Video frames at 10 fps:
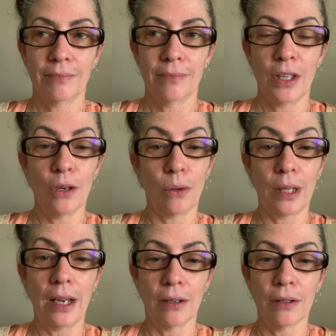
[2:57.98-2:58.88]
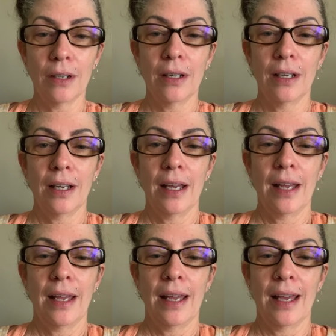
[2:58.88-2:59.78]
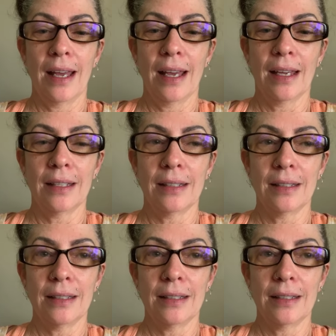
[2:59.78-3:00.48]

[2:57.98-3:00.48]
you know later and